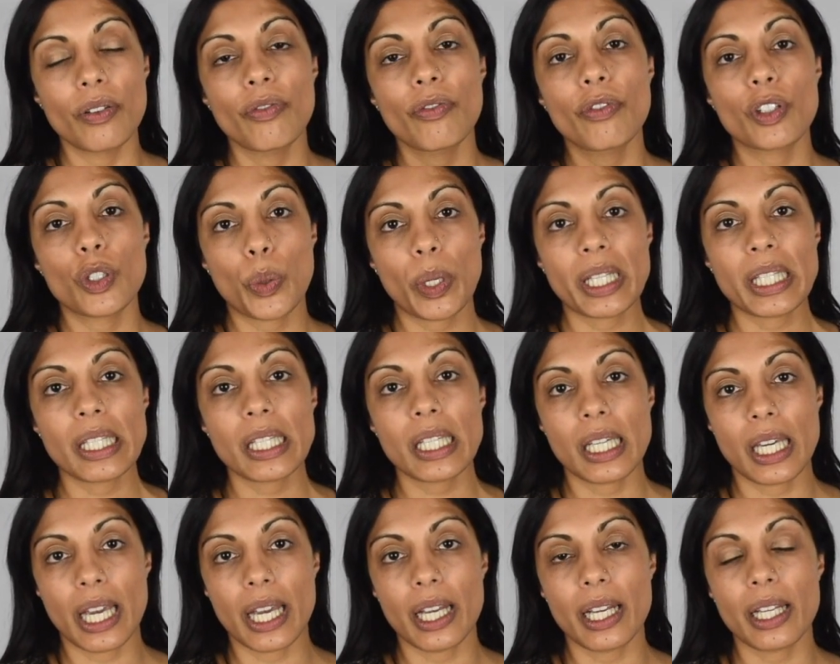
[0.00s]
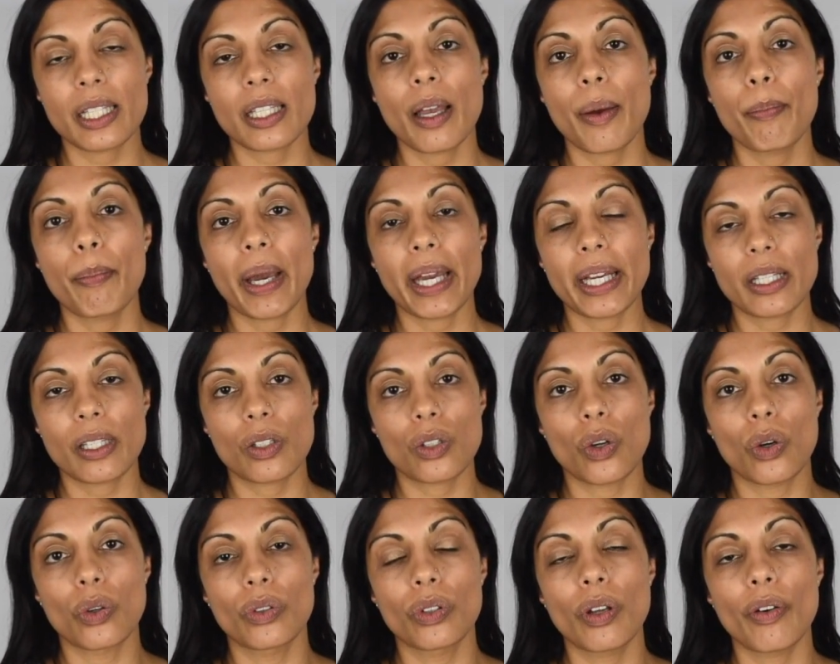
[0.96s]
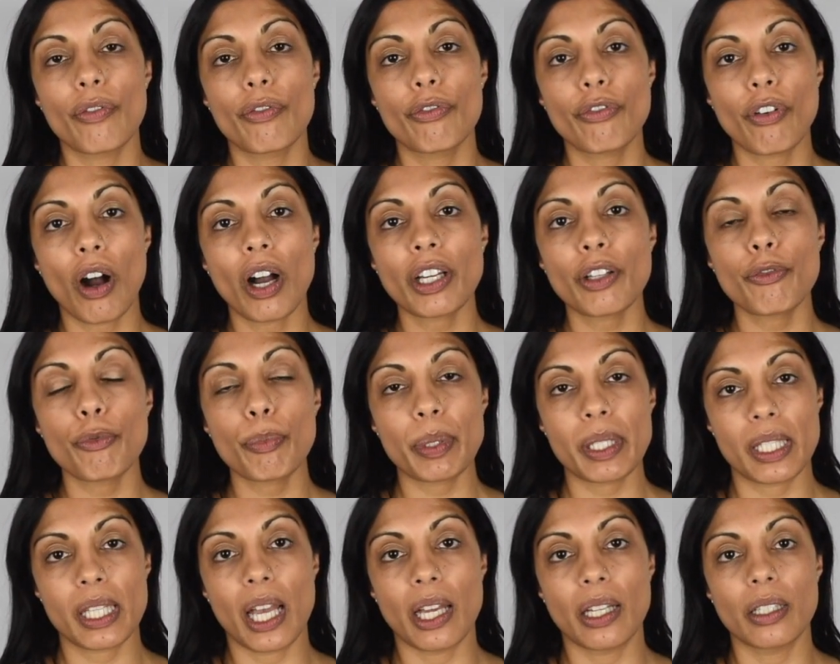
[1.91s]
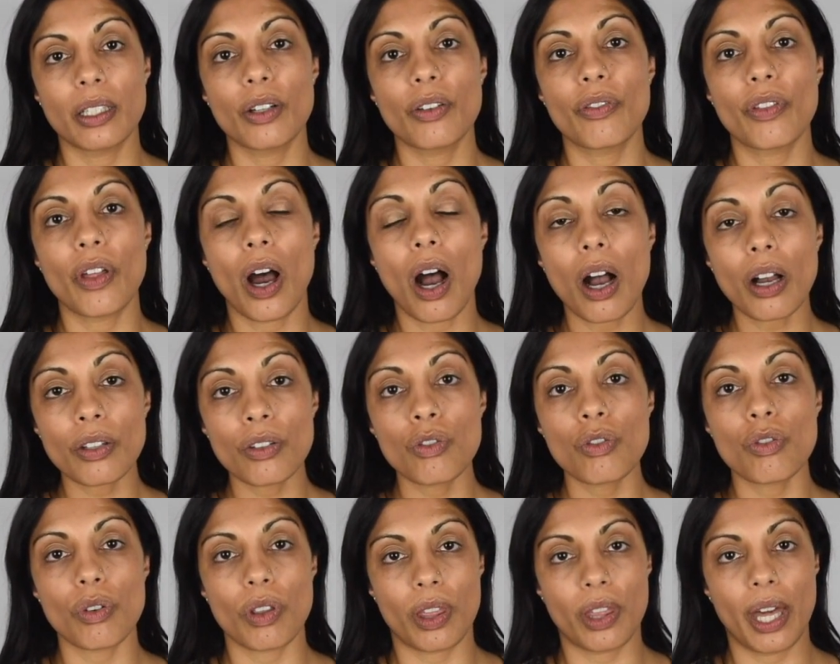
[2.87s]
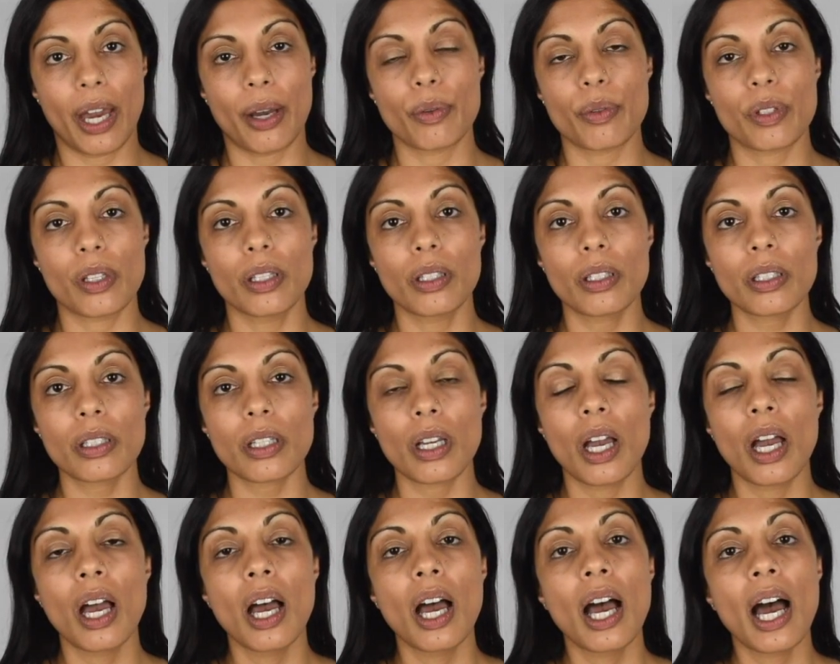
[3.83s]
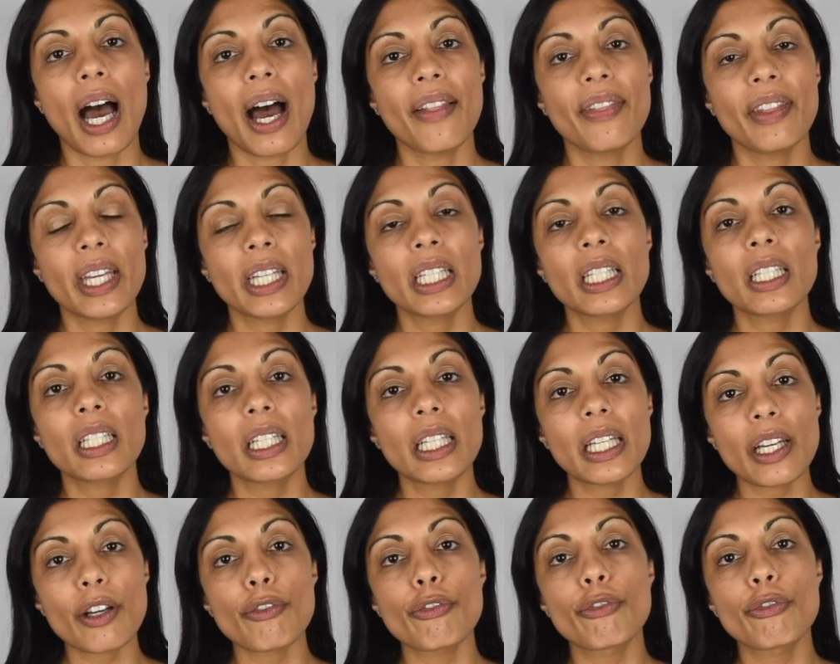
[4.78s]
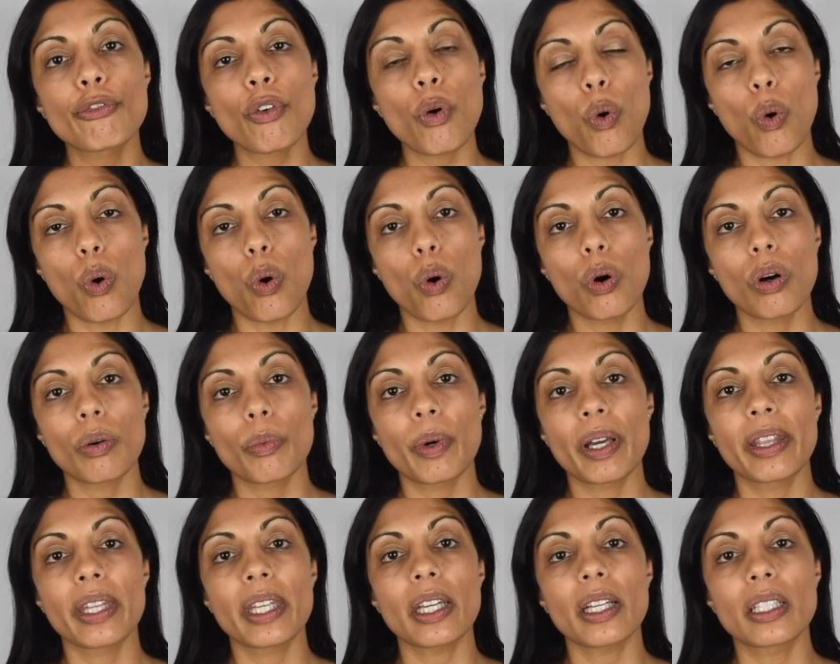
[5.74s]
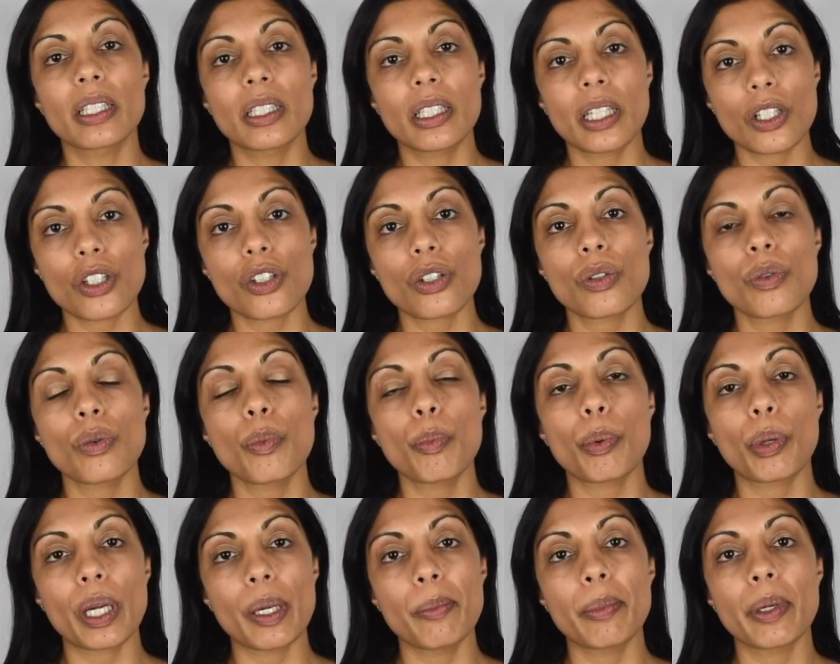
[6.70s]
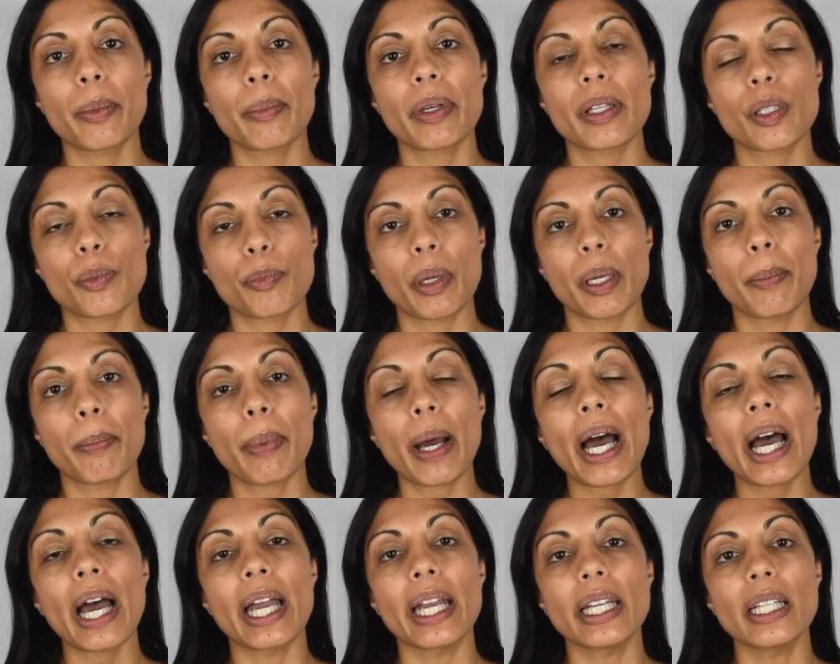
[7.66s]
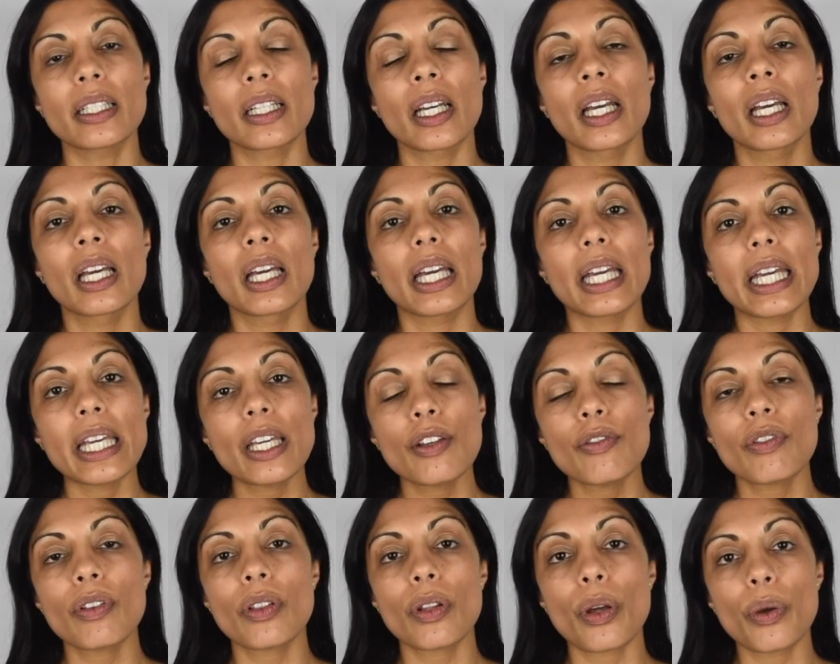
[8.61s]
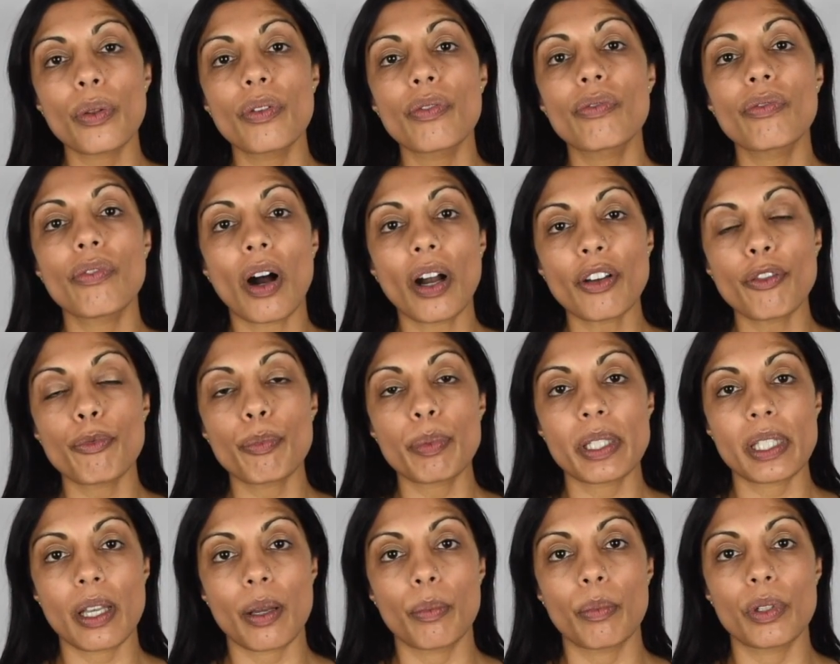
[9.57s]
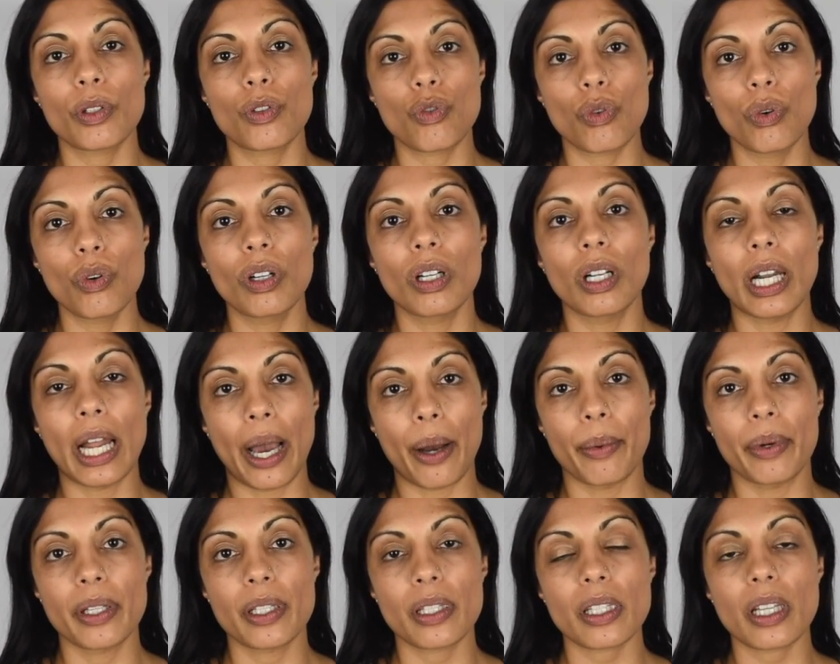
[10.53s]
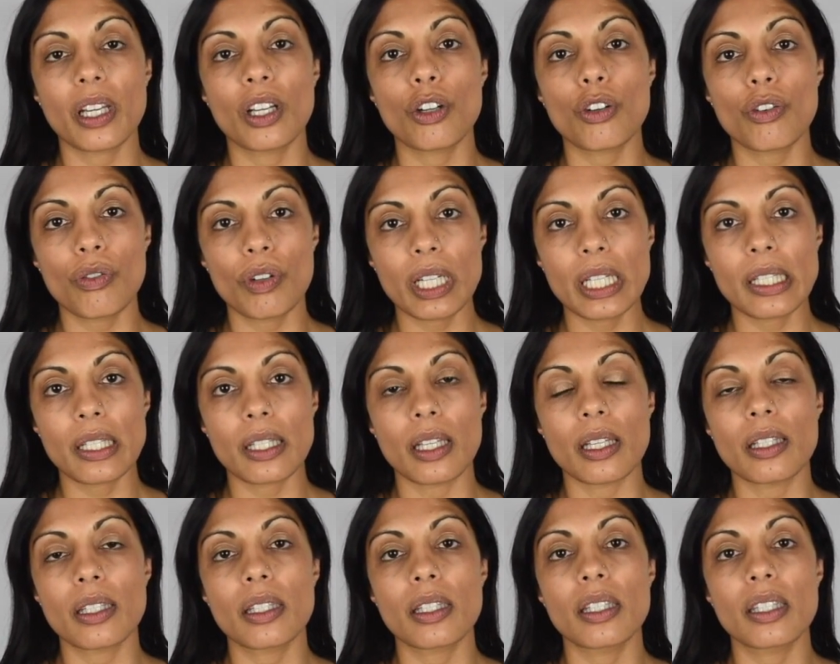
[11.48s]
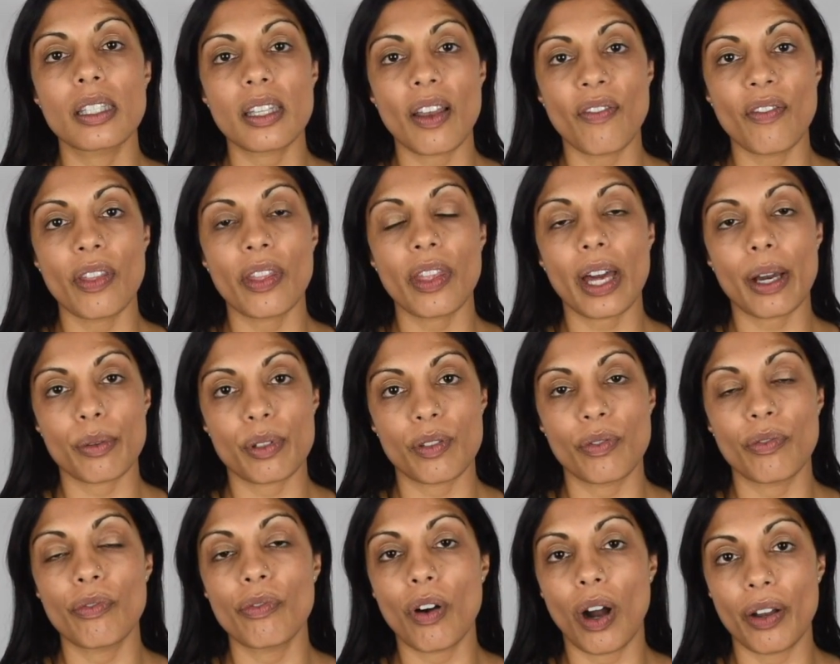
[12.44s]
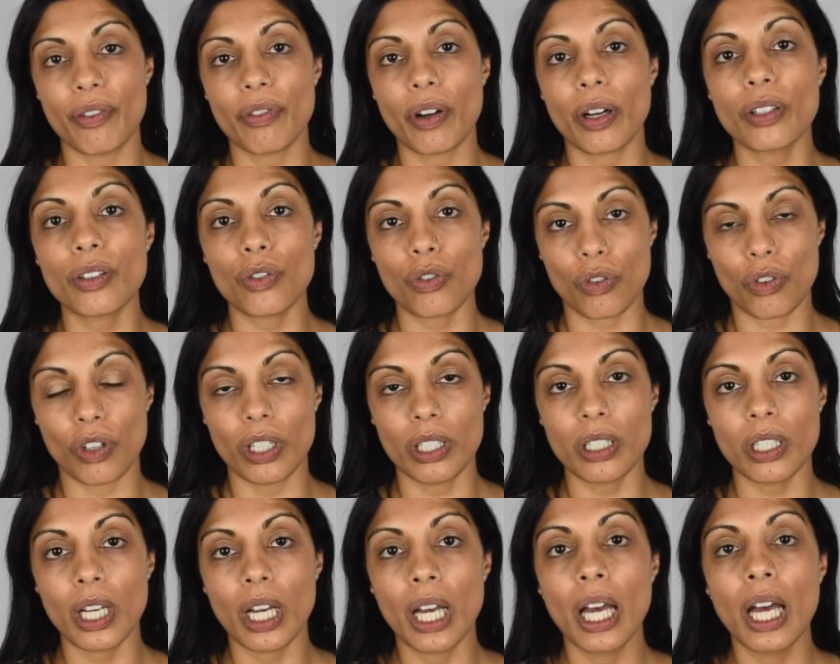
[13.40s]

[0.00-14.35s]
for 20 years based on 5% of the 100,000, and then in year 4, when the additional premium has been paid, even though the 5% withdrawal allowance increases to 7,500,